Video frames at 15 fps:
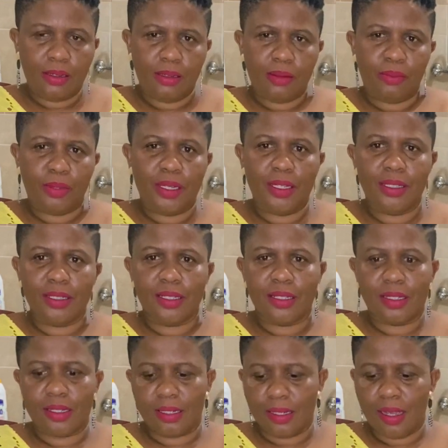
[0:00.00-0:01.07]

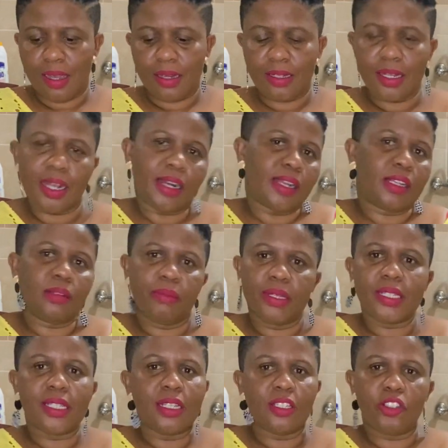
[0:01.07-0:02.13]
please direct
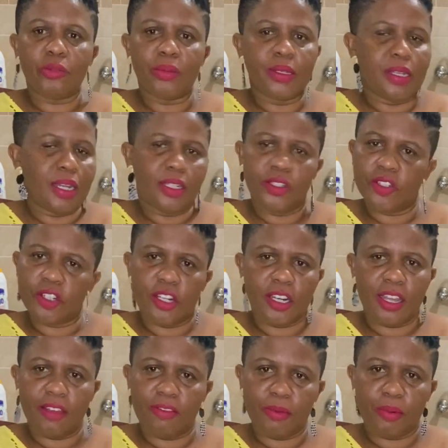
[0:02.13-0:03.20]
message me. I do not
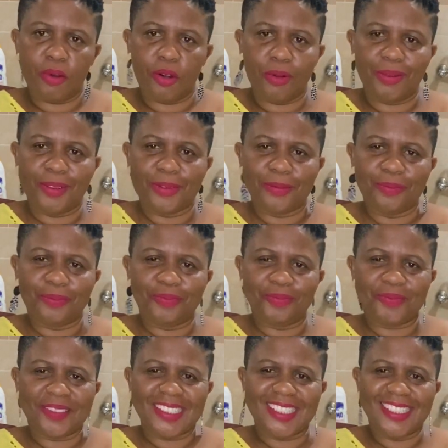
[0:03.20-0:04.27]
have a problem.
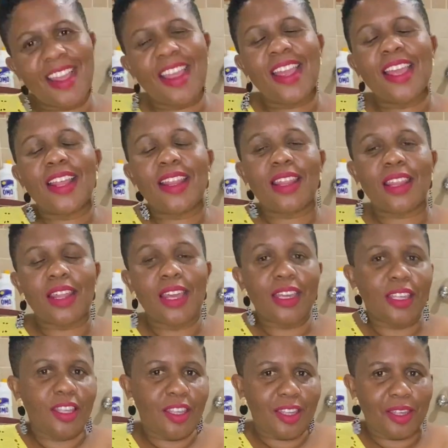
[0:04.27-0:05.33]

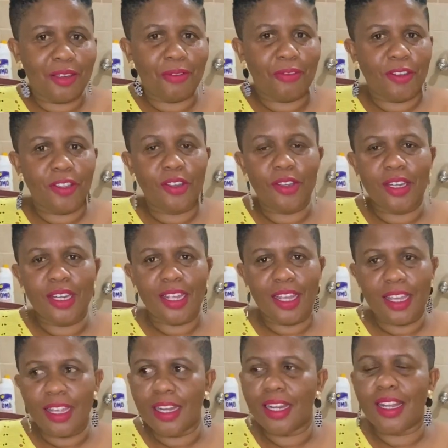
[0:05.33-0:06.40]
Thank you for tuning
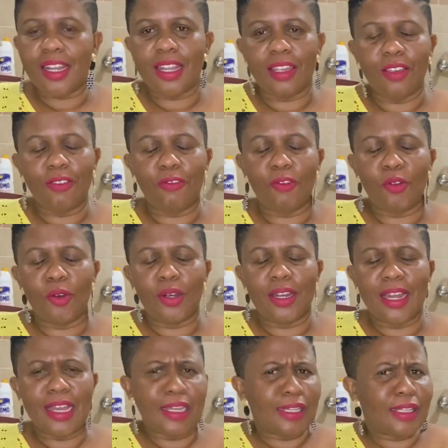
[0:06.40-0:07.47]
in. Thank you for
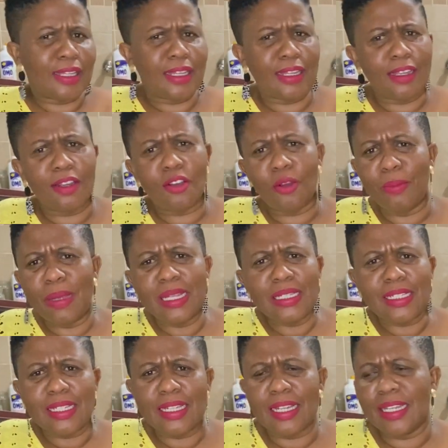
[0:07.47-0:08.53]
liking,
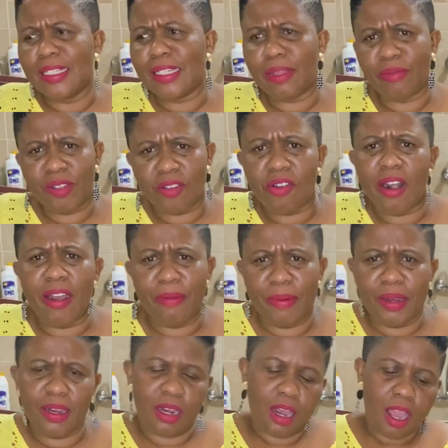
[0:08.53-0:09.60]
commenting, and subscribing.
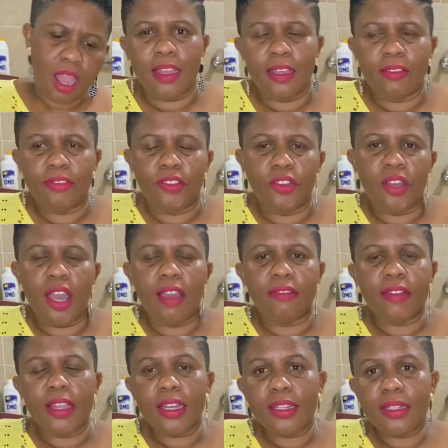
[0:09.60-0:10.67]
If you have
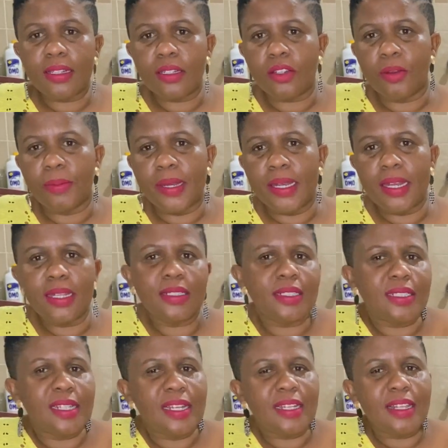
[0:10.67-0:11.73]
any recommendation,
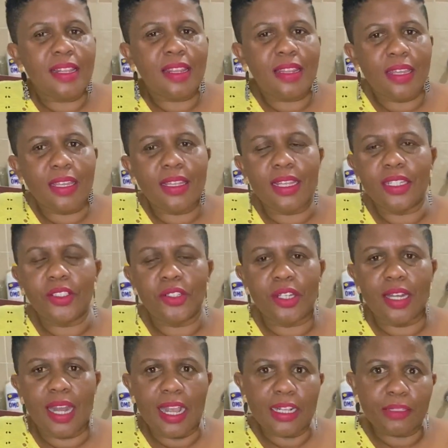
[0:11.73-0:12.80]
anything that you'd
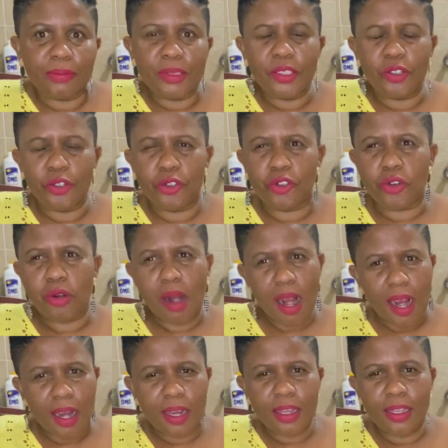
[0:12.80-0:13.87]
like me to
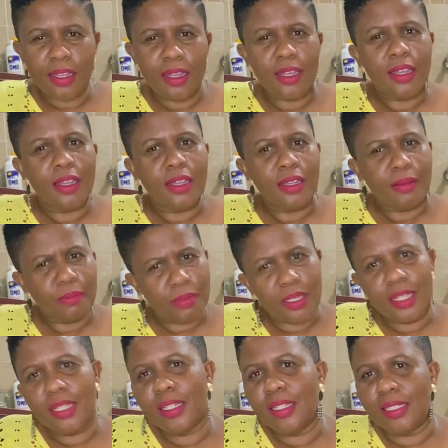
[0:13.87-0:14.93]
try,
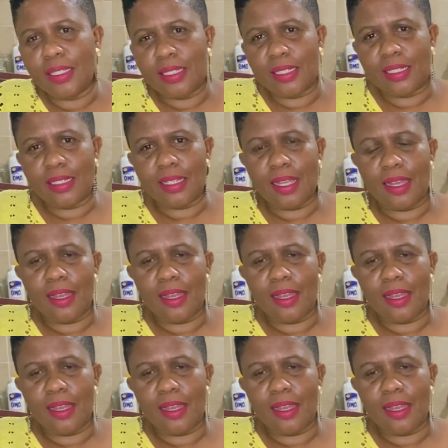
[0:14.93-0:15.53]
please